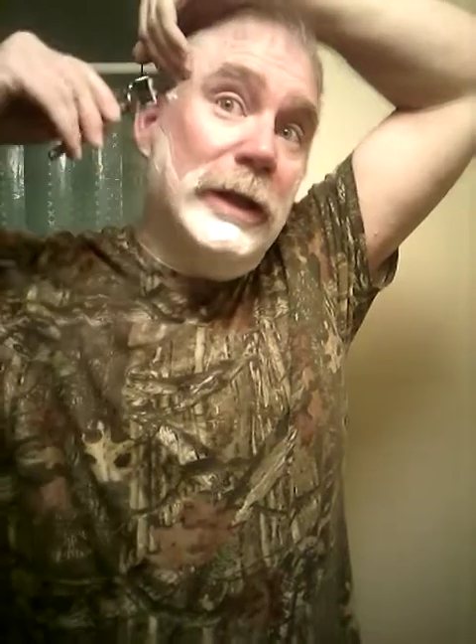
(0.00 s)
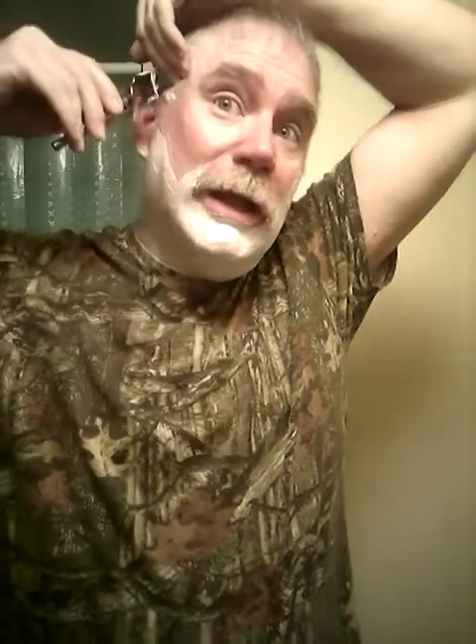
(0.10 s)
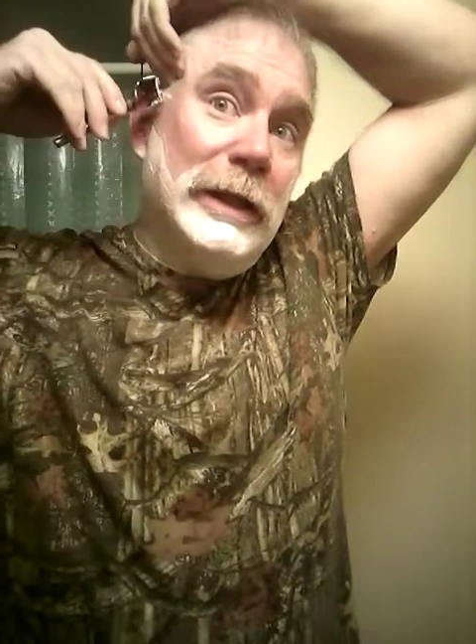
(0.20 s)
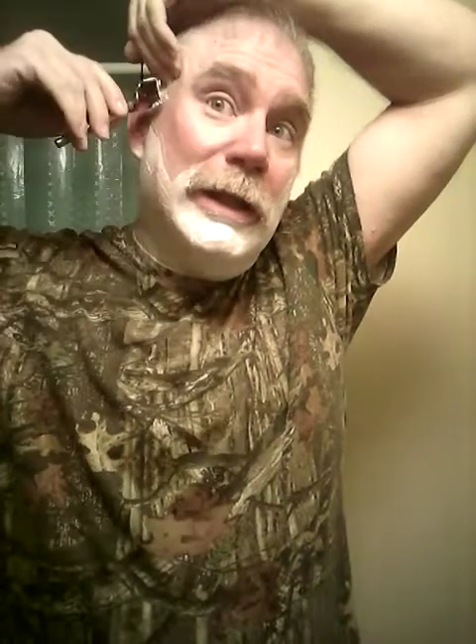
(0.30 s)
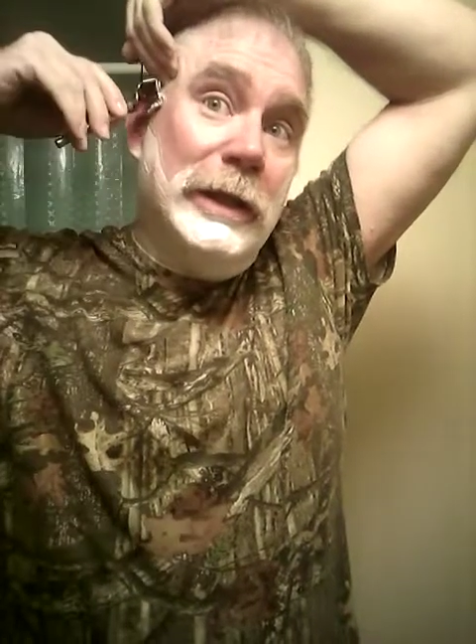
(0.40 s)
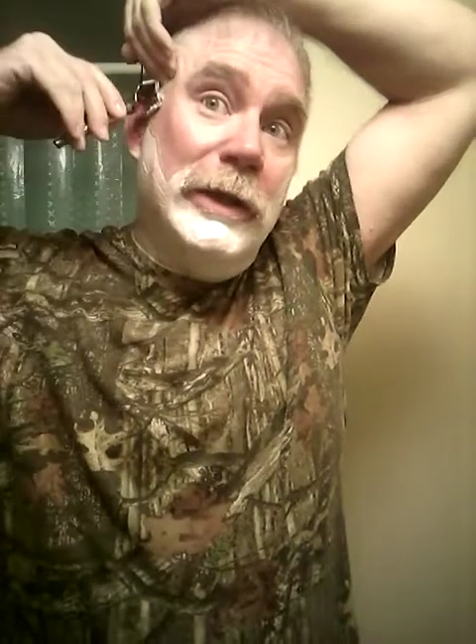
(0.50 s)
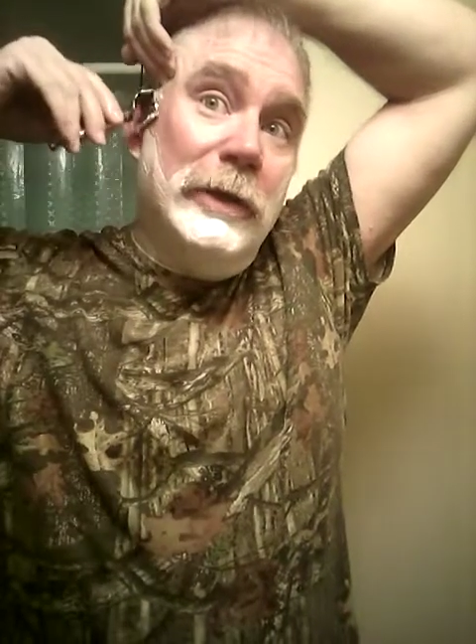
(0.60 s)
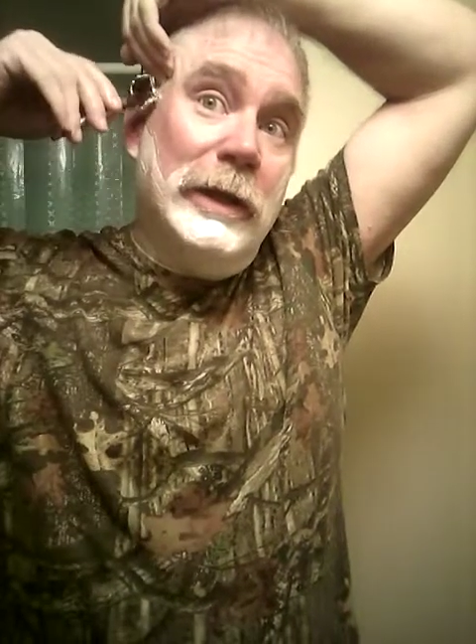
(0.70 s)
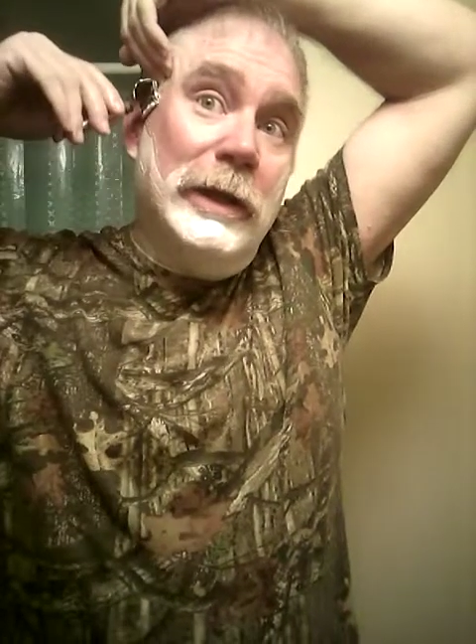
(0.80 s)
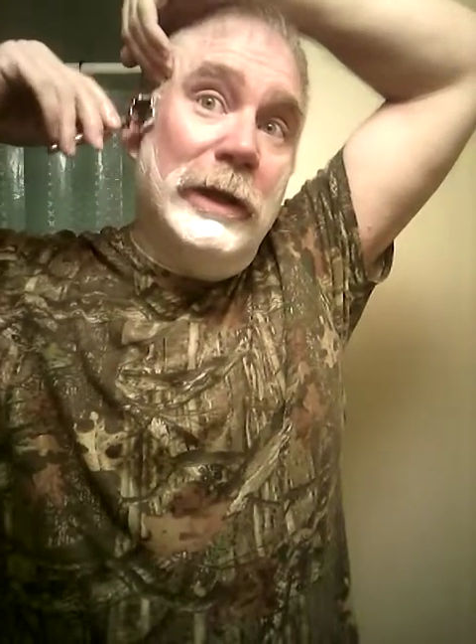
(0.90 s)
I think
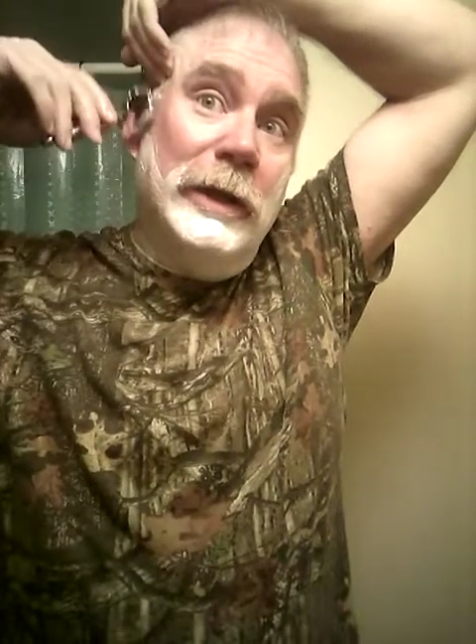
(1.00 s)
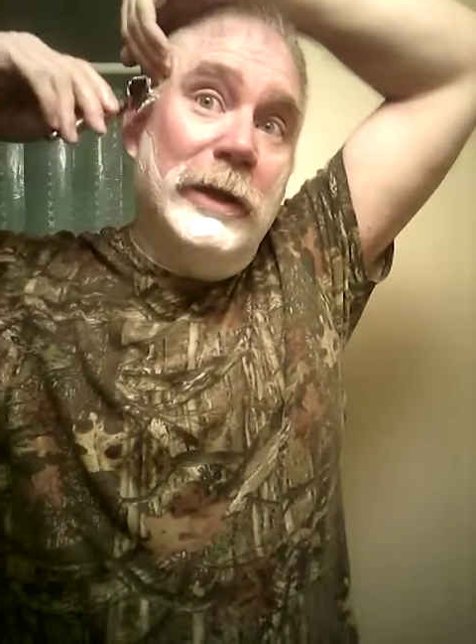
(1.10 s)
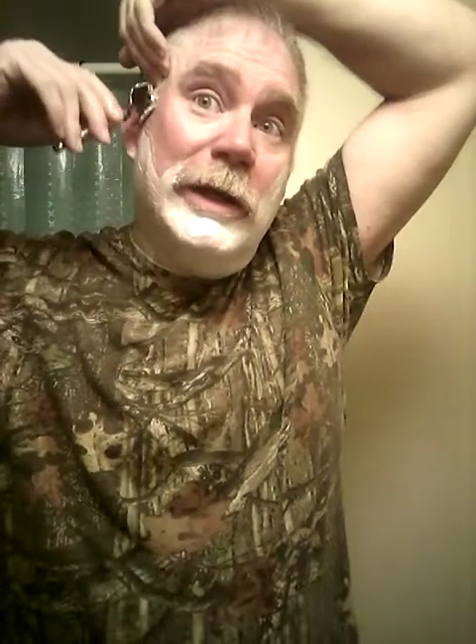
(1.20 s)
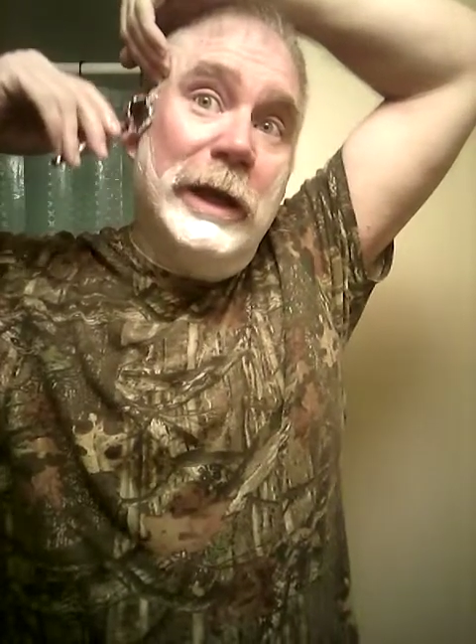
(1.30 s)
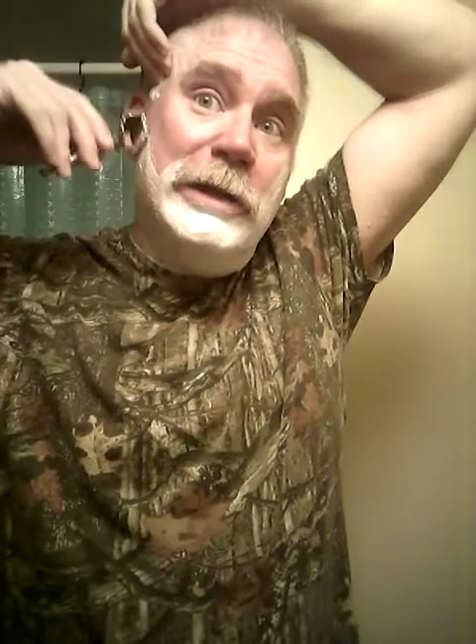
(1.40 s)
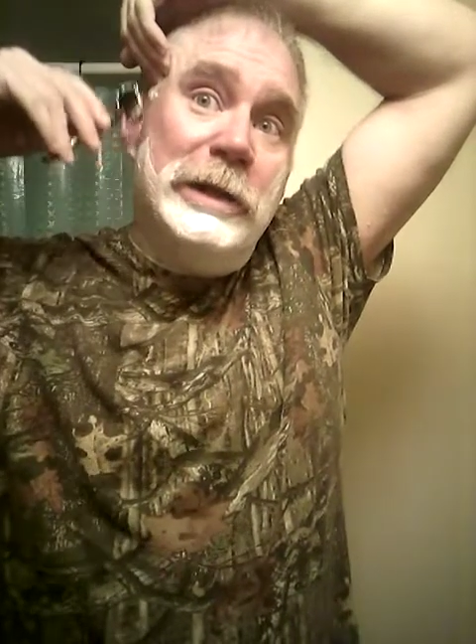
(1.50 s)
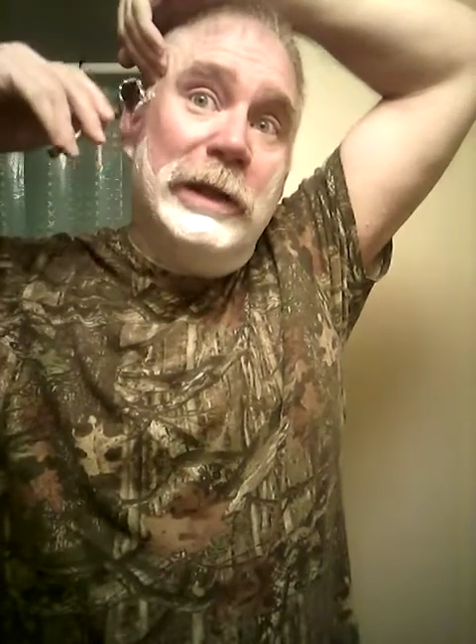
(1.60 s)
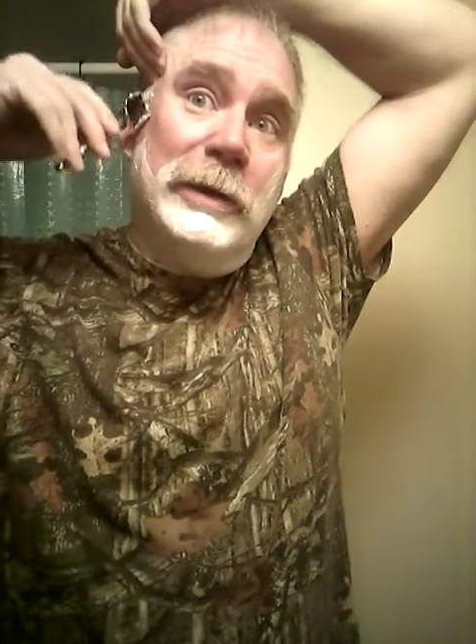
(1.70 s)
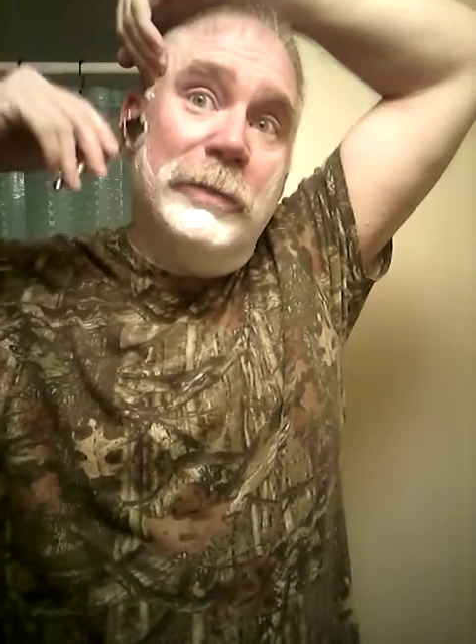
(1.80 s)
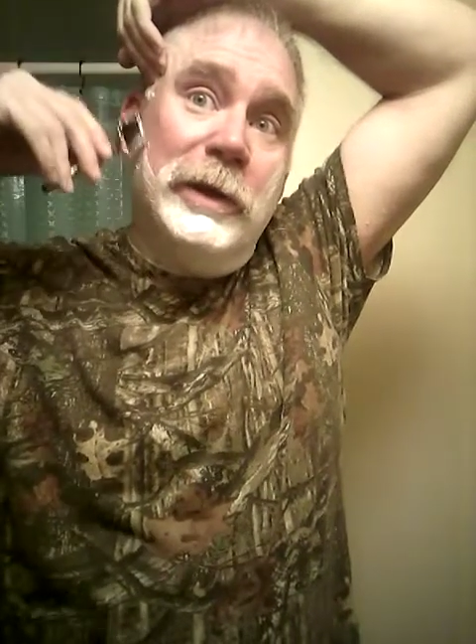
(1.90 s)
usually irritation
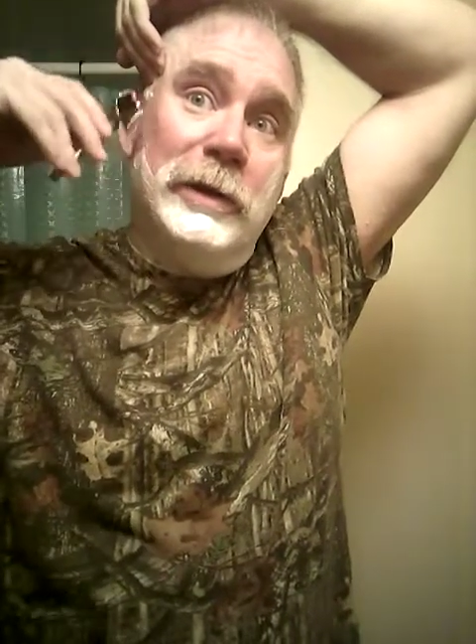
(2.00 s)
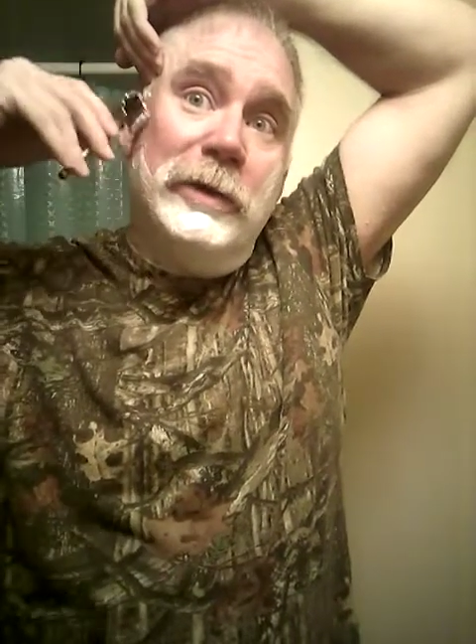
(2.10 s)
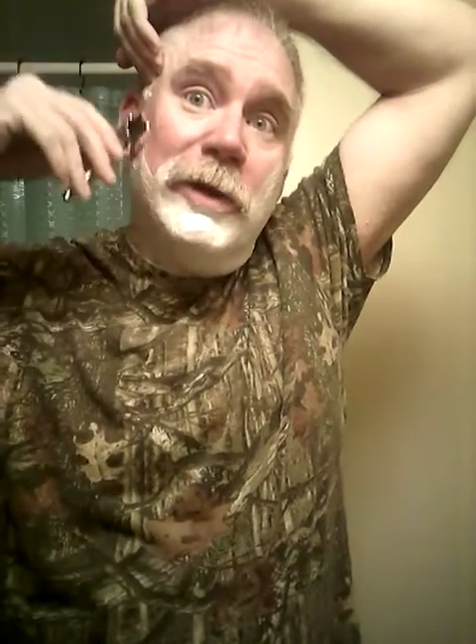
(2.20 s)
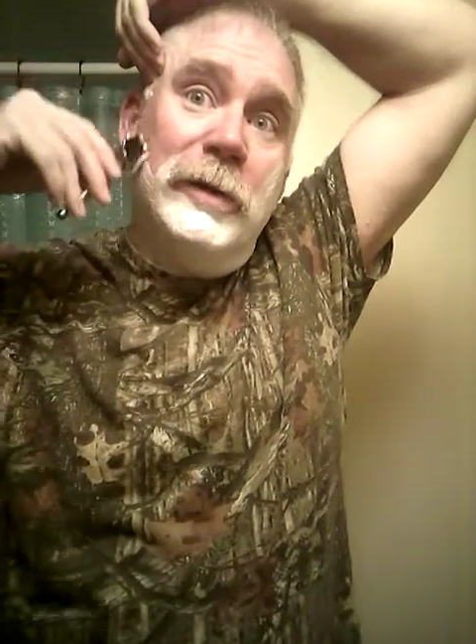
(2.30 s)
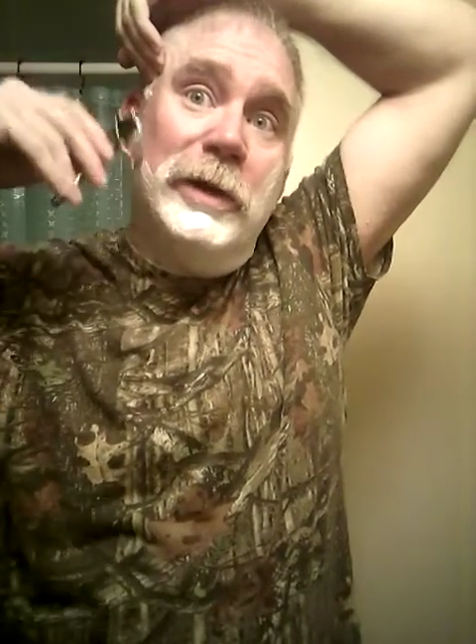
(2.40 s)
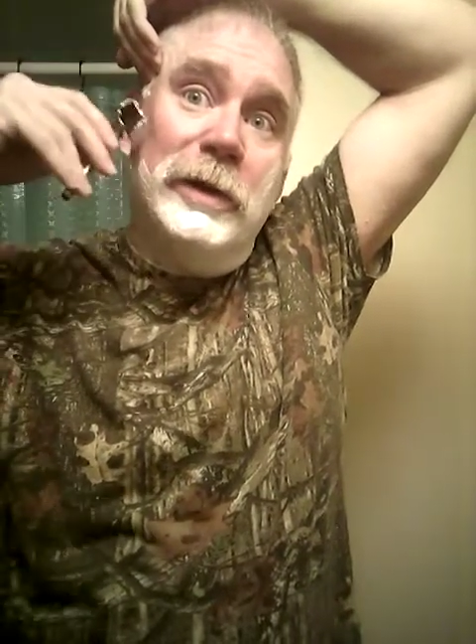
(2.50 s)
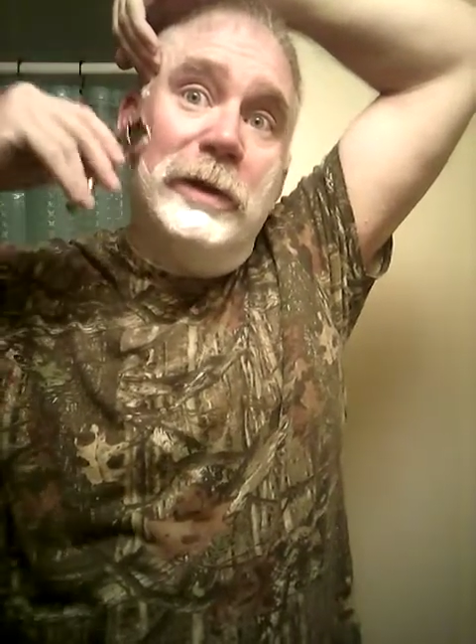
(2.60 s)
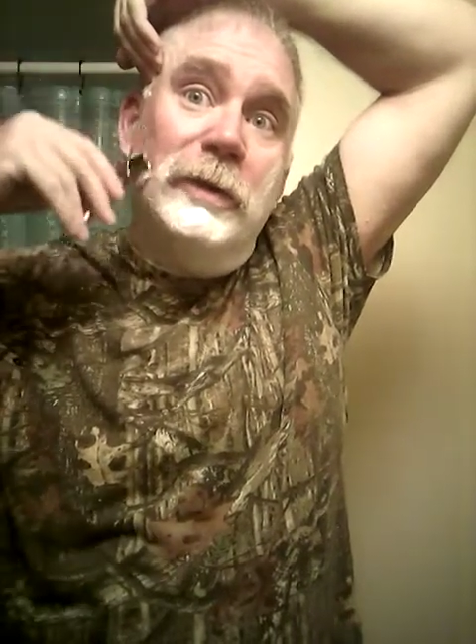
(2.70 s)
can be contributed to the